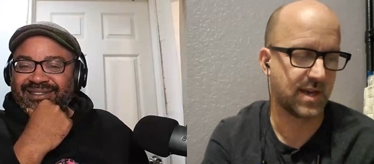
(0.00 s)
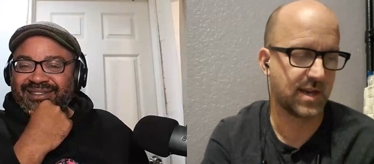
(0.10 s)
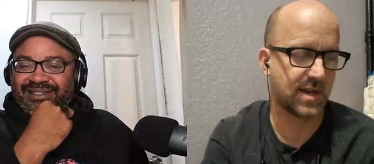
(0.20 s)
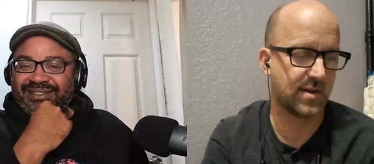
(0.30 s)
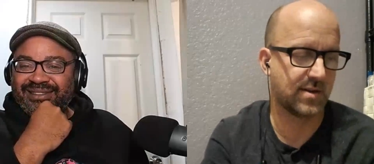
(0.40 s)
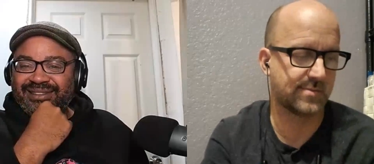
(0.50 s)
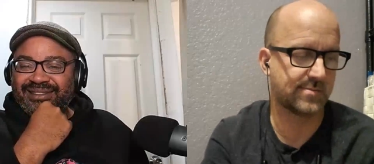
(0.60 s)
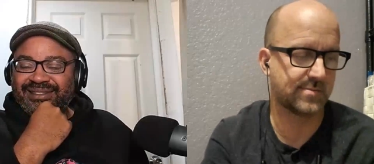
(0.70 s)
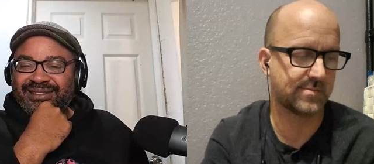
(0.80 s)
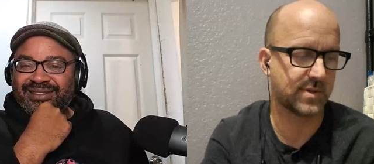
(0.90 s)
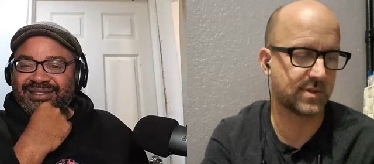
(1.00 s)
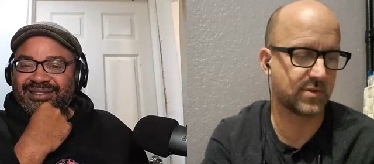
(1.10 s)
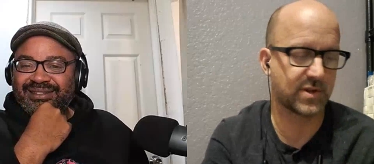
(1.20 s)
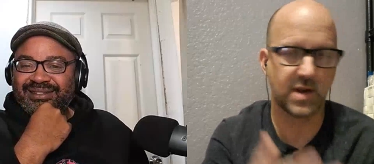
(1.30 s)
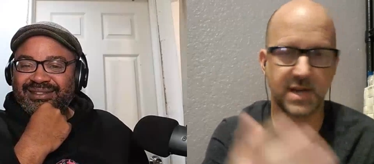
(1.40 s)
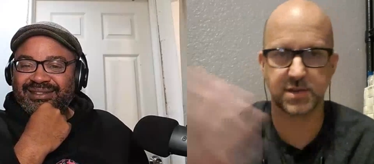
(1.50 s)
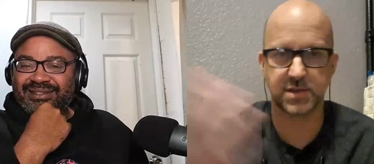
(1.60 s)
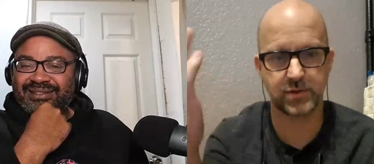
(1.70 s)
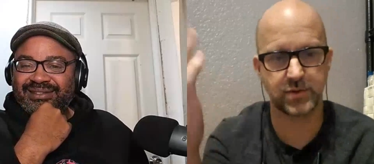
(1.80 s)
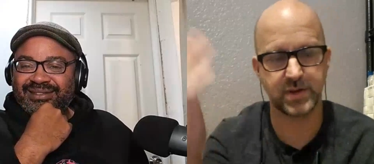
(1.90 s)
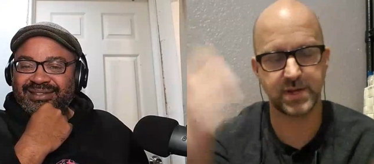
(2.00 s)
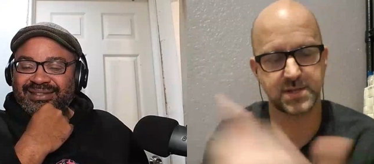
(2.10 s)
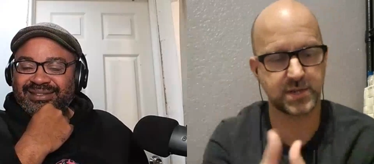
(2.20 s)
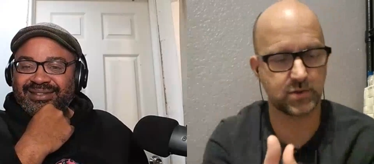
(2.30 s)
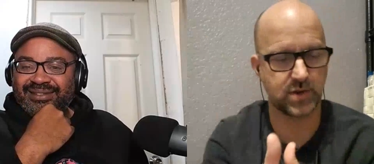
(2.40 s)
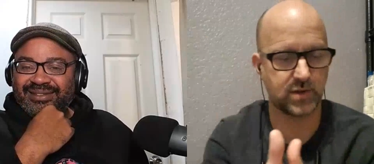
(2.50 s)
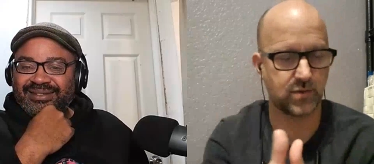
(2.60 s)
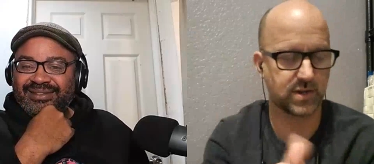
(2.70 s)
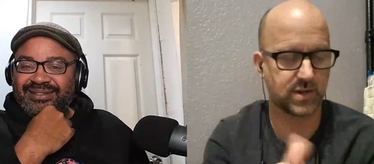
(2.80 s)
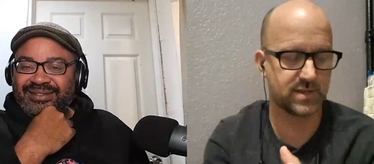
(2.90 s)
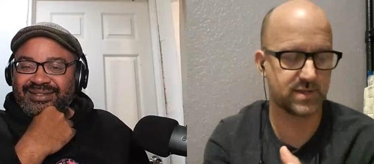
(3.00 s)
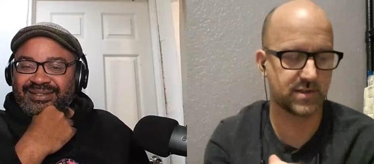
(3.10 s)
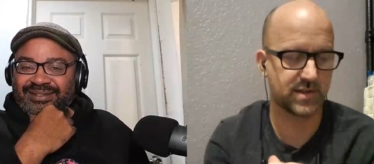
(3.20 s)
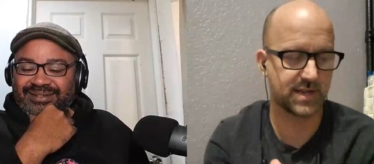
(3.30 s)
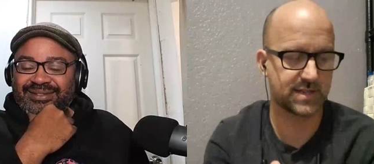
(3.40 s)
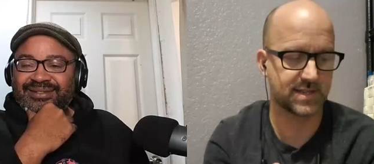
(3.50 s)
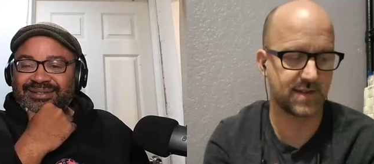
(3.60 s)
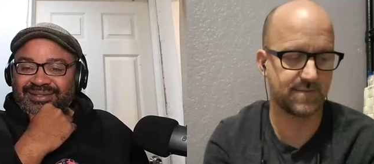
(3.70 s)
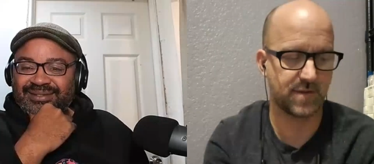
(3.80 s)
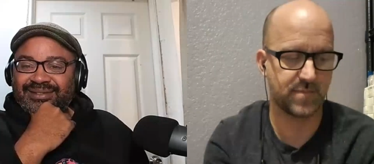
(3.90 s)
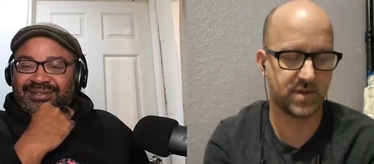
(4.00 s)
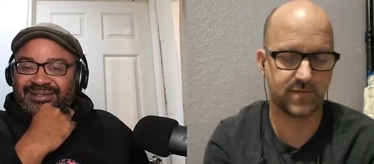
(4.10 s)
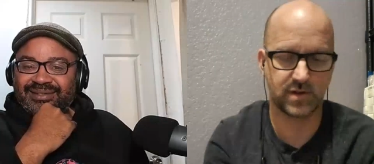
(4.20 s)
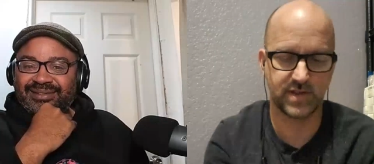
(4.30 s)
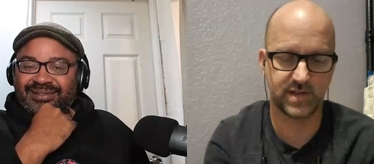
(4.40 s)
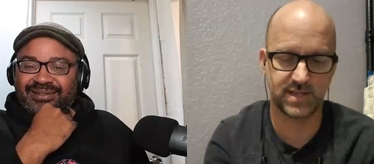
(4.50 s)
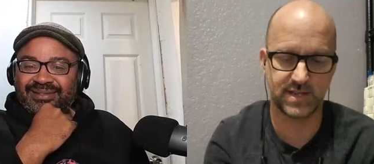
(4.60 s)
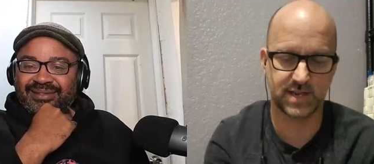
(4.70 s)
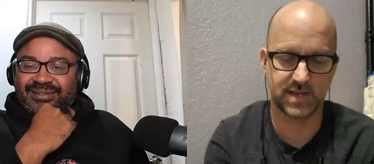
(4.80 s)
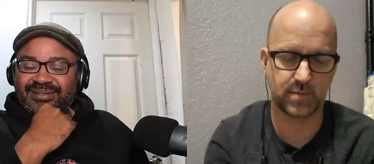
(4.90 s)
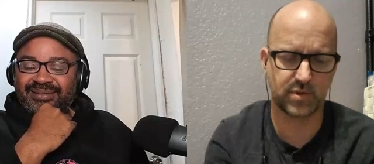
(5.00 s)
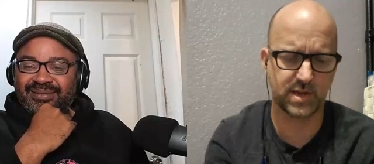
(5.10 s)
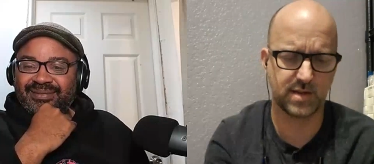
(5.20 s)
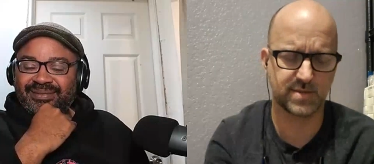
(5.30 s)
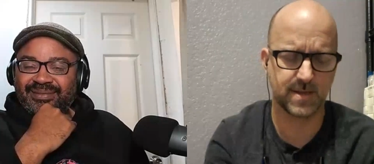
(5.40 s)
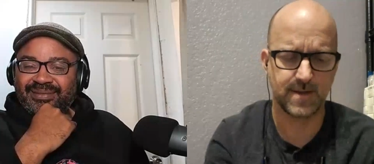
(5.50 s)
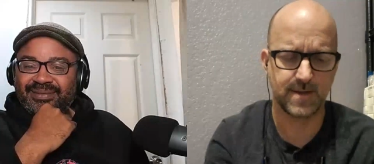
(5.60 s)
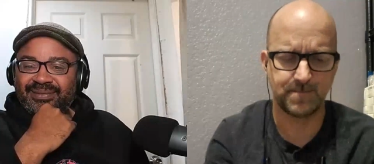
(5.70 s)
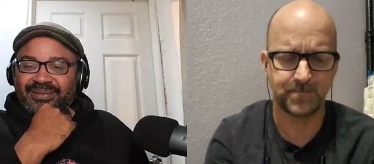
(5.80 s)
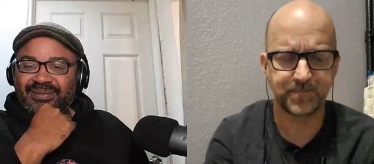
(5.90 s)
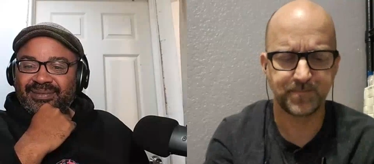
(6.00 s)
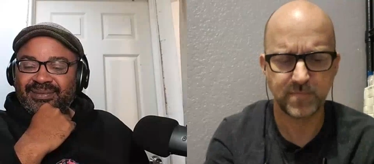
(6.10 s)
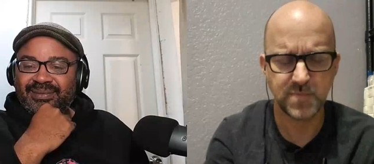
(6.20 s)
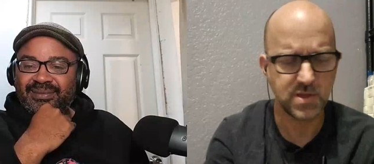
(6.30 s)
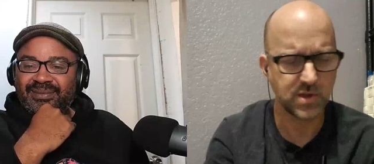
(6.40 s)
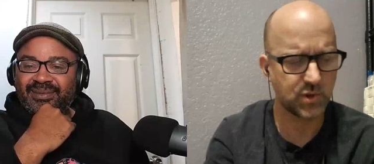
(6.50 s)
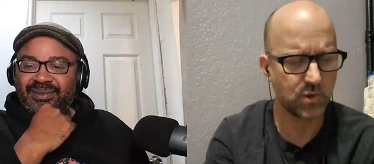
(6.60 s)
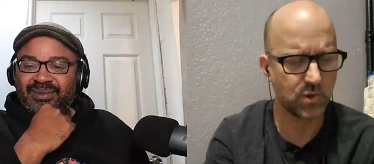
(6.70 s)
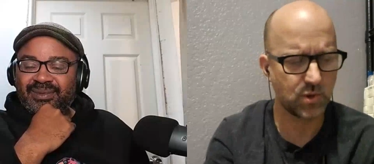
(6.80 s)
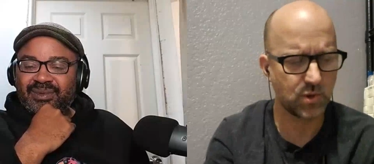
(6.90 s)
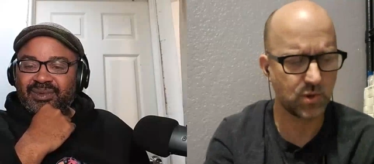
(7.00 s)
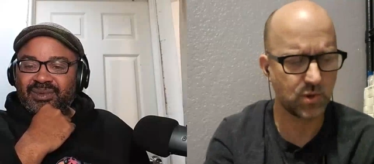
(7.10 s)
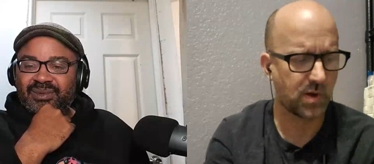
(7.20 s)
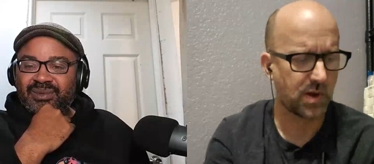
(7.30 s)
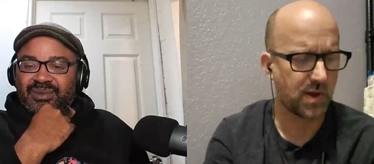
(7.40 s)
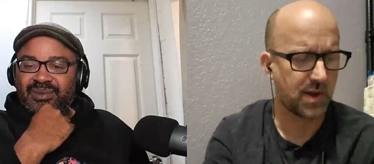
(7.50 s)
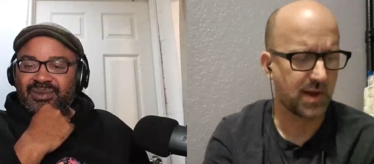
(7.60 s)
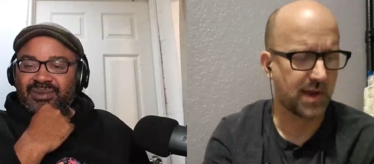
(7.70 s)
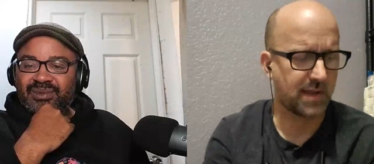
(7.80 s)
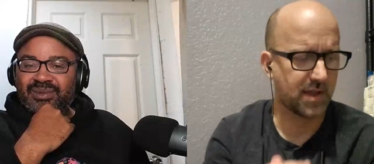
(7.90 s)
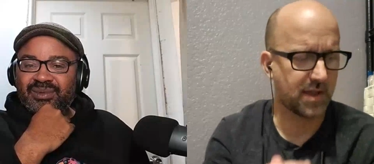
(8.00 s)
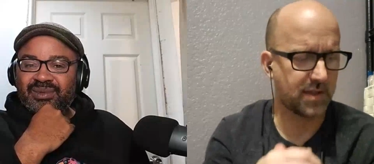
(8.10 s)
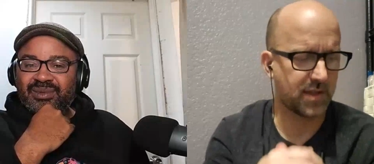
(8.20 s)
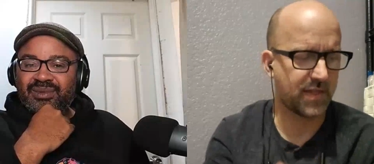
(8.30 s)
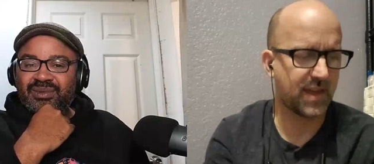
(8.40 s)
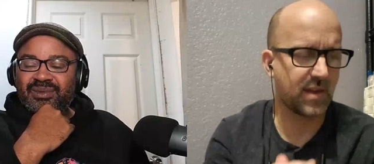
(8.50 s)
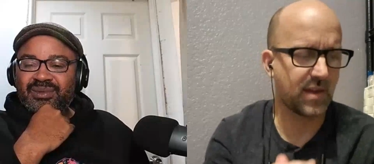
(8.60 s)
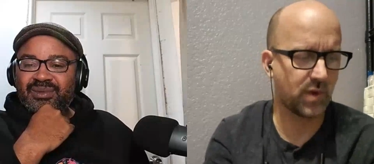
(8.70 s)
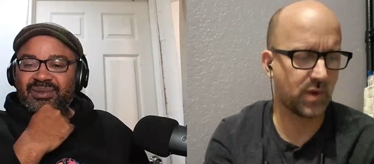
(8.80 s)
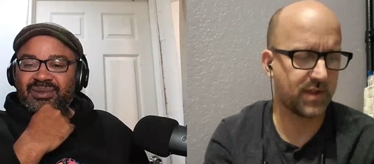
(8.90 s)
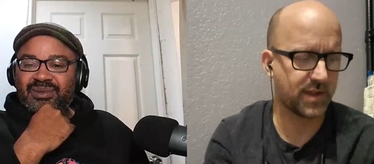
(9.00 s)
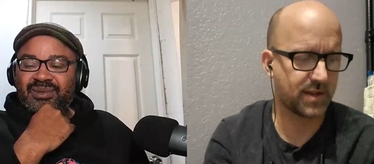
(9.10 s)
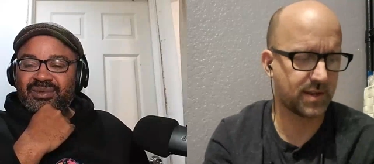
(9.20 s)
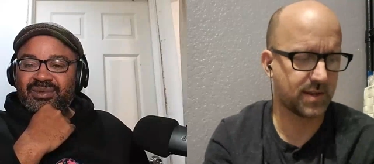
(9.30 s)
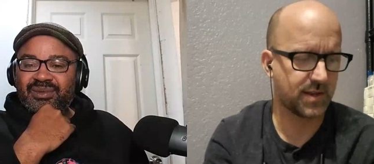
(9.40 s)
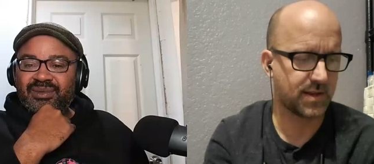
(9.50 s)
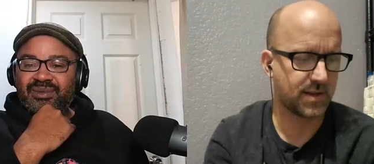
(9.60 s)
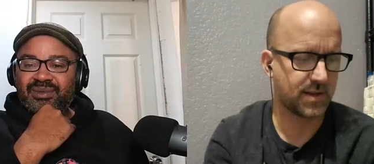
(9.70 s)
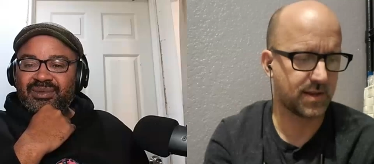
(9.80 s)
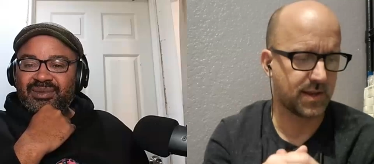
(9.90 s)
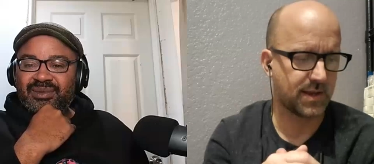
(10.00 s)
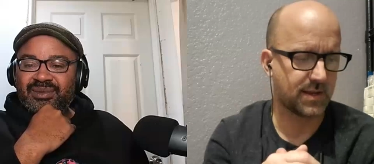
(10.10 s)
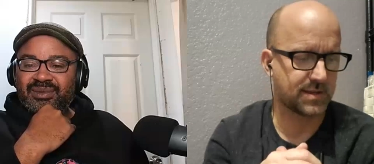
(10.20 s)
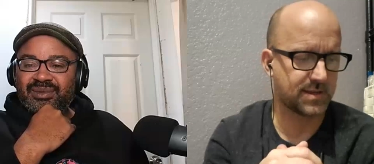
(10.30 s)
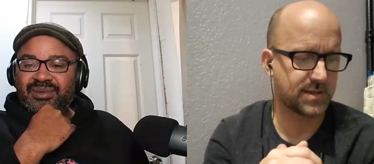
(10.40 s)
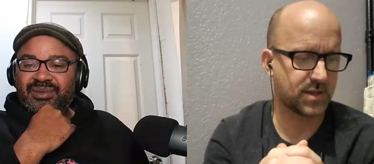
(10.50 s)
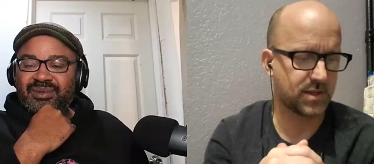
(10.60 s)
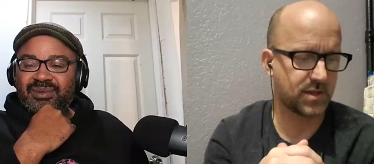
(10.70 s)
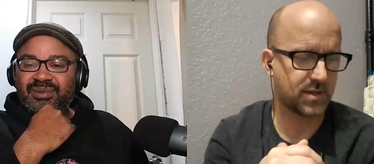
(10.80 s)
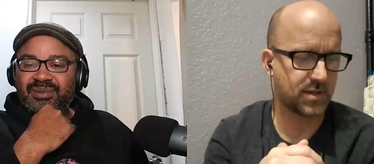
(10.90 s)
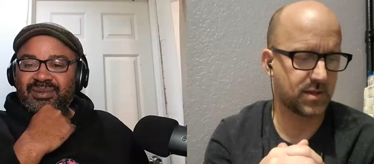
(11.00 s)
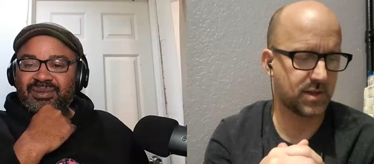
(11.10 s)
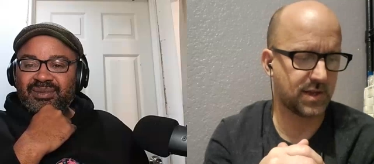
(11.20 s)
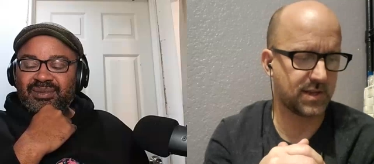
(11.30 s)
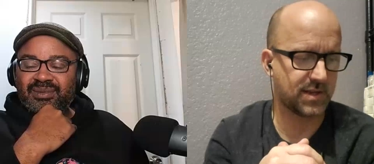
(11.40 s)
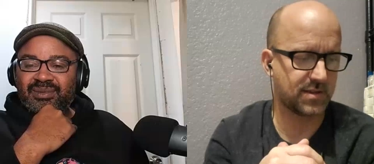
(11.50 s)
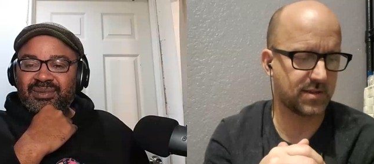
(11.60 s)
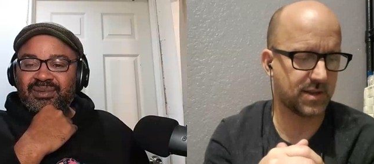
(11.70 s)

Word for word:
Speaker 1: Um, uh, director Isaac Rodriguez, another great director in South Texas. I've, I've been in front of his lens a couple of times doom horror. And and the thing with it is it I